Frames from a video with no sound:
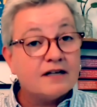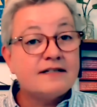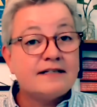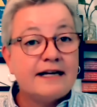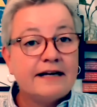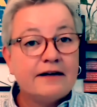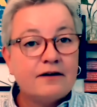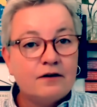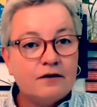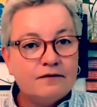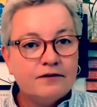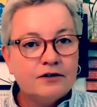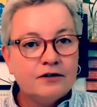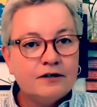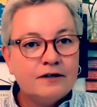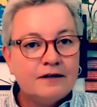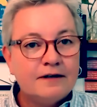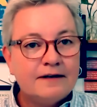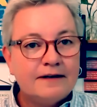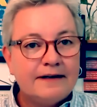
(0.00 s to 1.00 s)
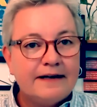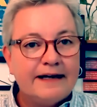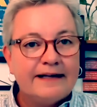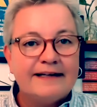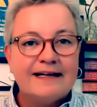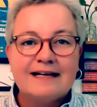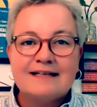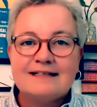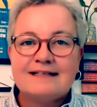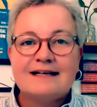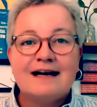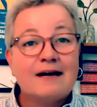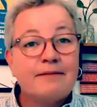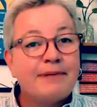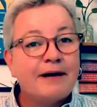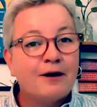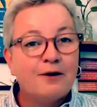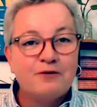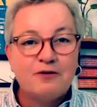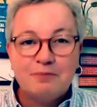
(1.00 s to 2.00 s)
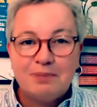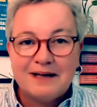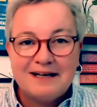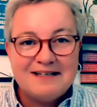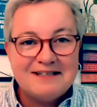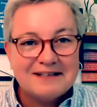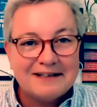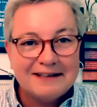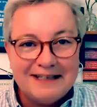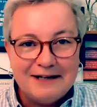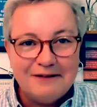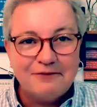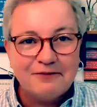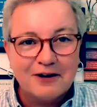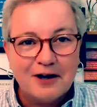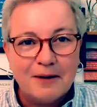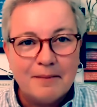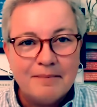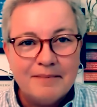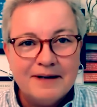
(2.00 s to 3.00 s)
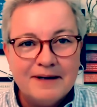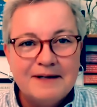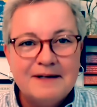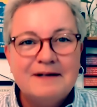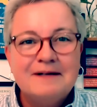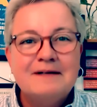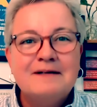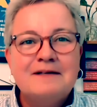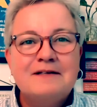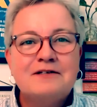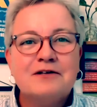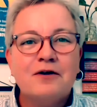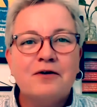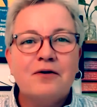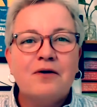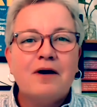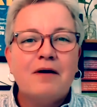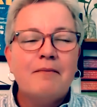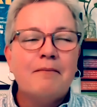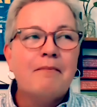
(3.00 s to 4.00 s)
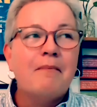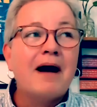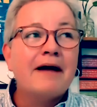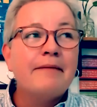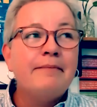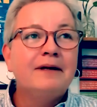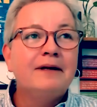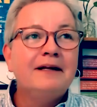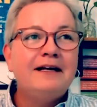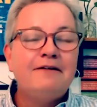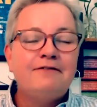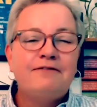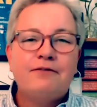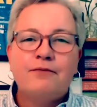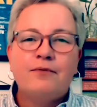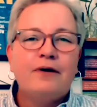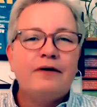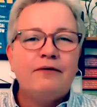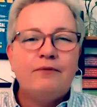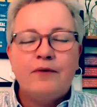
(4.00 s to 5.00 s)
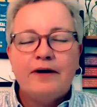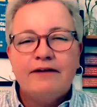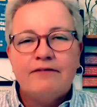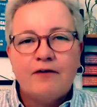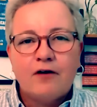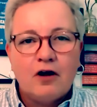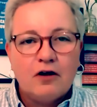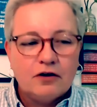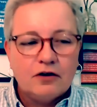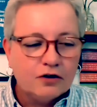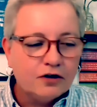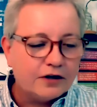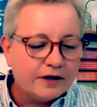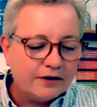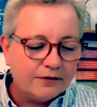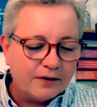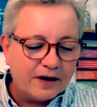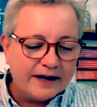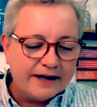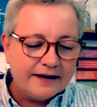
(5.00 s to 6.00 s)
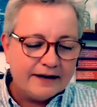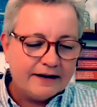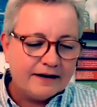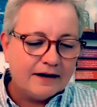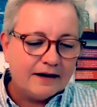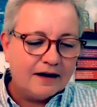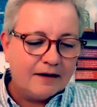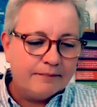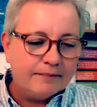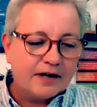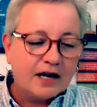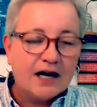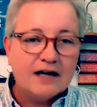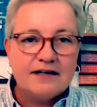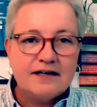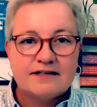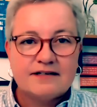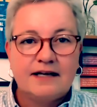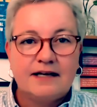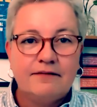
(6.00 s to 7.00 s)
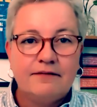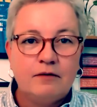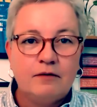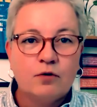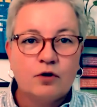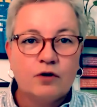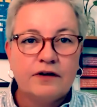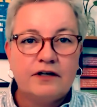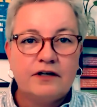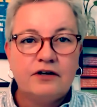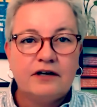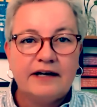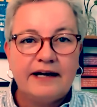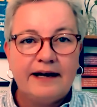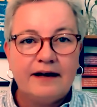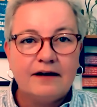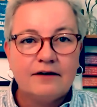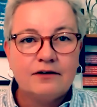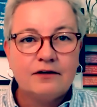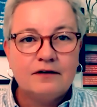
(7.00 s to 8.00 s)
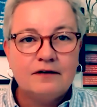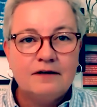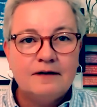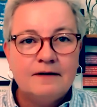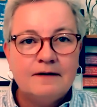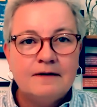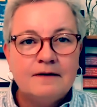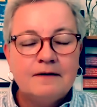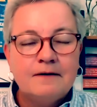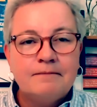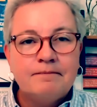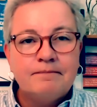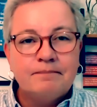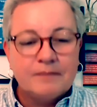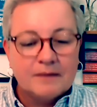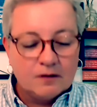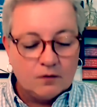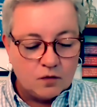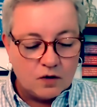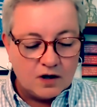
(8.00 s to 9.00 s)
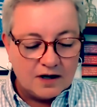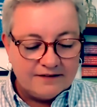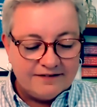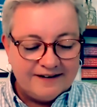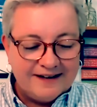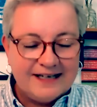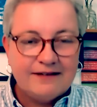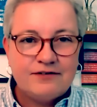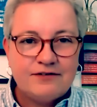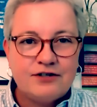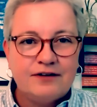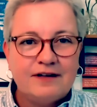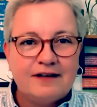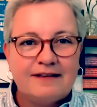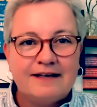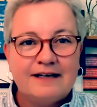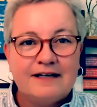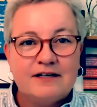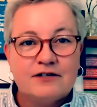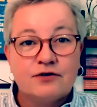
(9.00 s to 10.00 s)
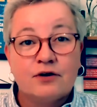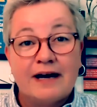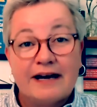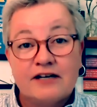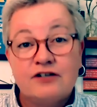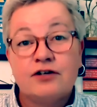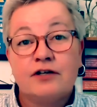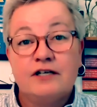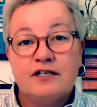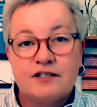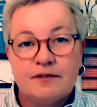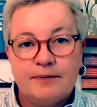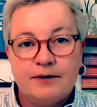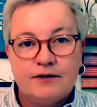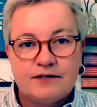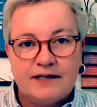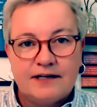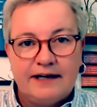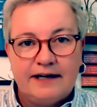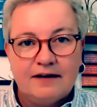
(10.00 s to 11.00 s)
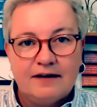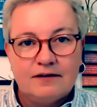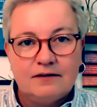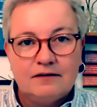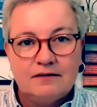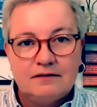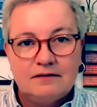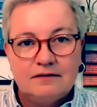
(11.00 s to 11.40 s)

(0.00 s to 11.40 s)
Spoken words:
take over, and that's not a powerful place to lead from. So my belief, we've all heard it, right? God doesn't give you more than you can handle. What if he gives you the things you're actually supposed to handle?